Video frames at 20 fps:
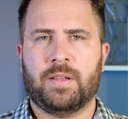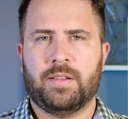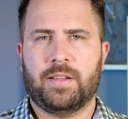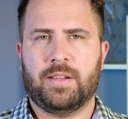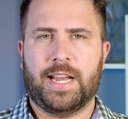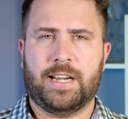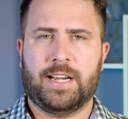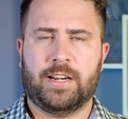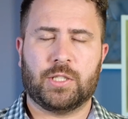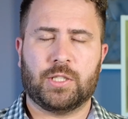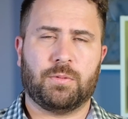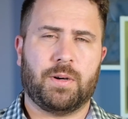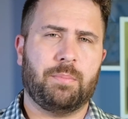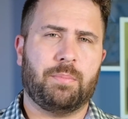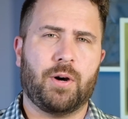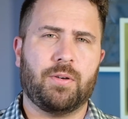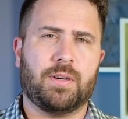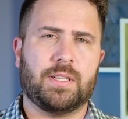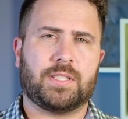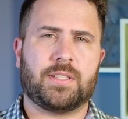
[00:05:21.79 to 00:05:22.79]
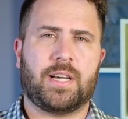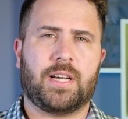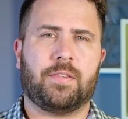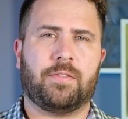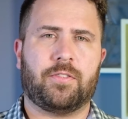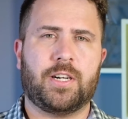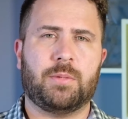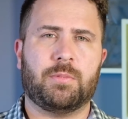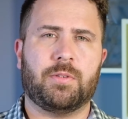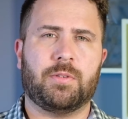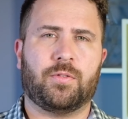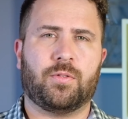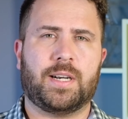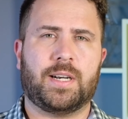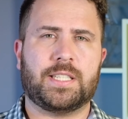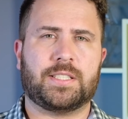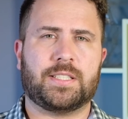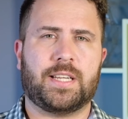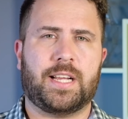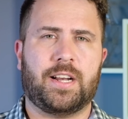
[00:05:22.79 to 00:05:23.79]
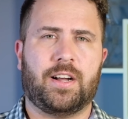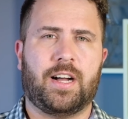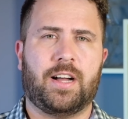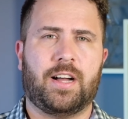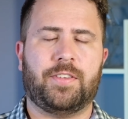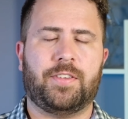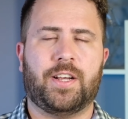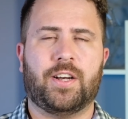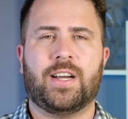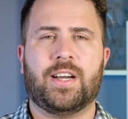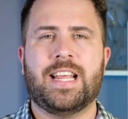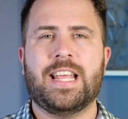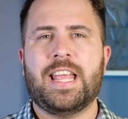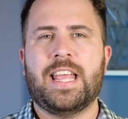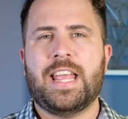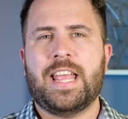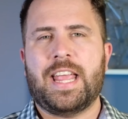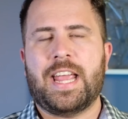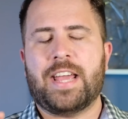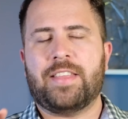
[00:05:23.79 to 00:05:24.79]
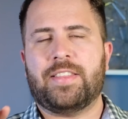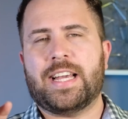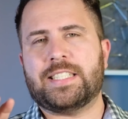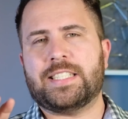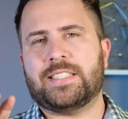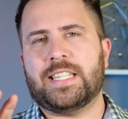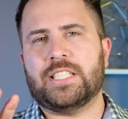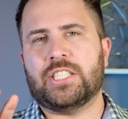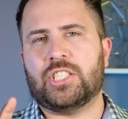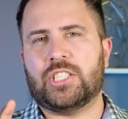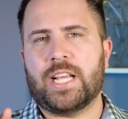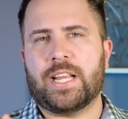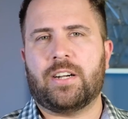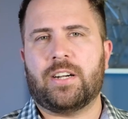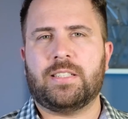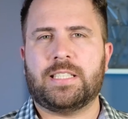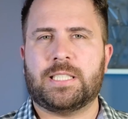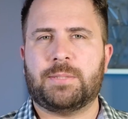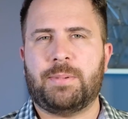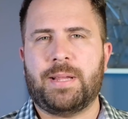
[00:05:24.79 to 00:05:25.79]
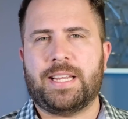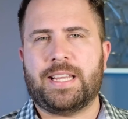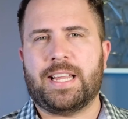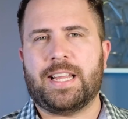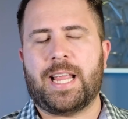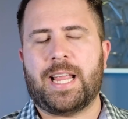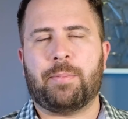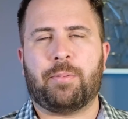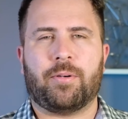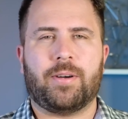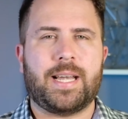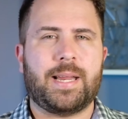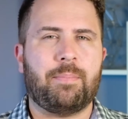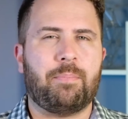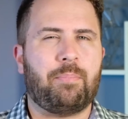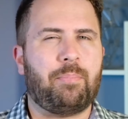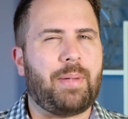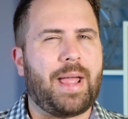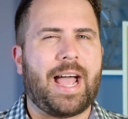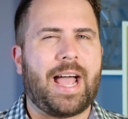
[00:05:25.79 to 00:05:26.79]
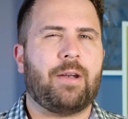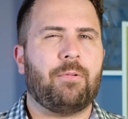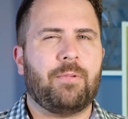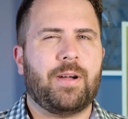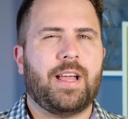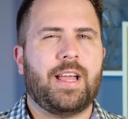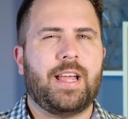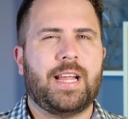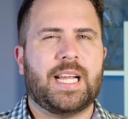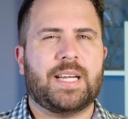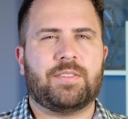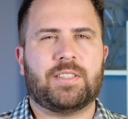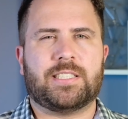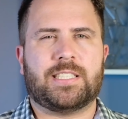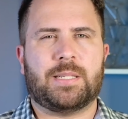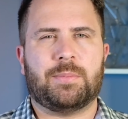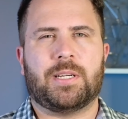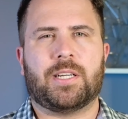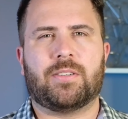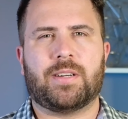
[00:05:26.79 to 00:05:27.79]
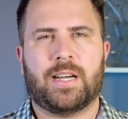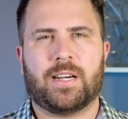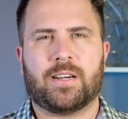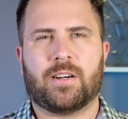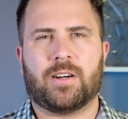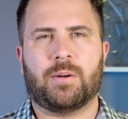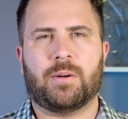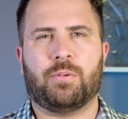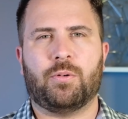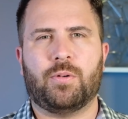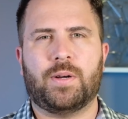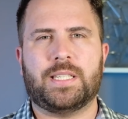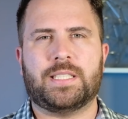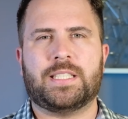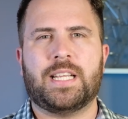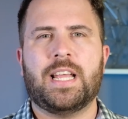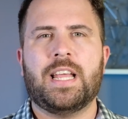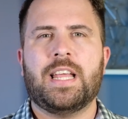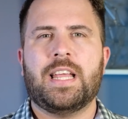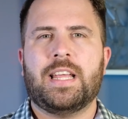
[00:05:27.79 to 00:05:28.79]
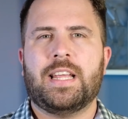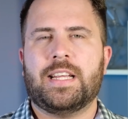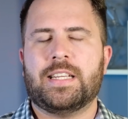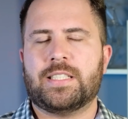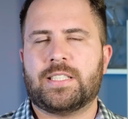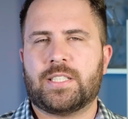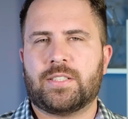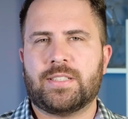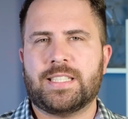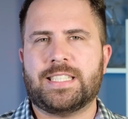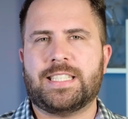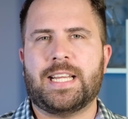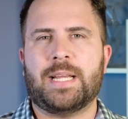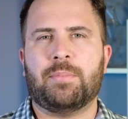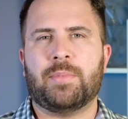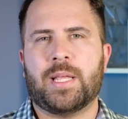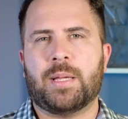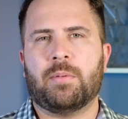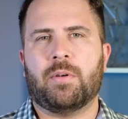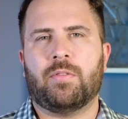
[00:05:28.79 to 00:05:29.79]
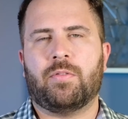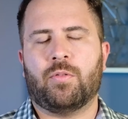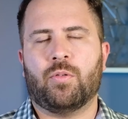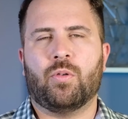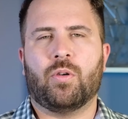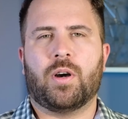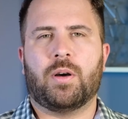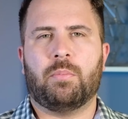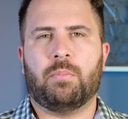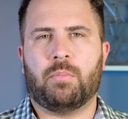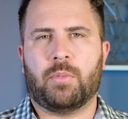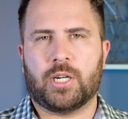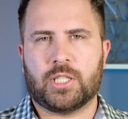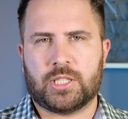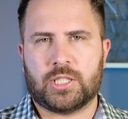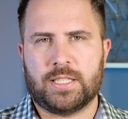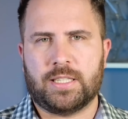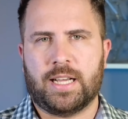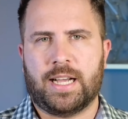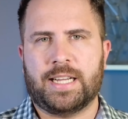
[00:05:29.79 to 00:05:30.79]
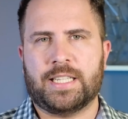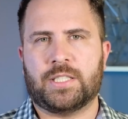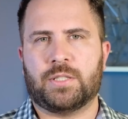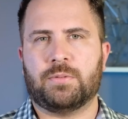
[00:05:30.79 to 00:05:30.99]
And here's one bonus thought for you before I sign off here, and that's that generally speaking, a pretty bad way of redeeming credit card points is to redeem them for merchandise.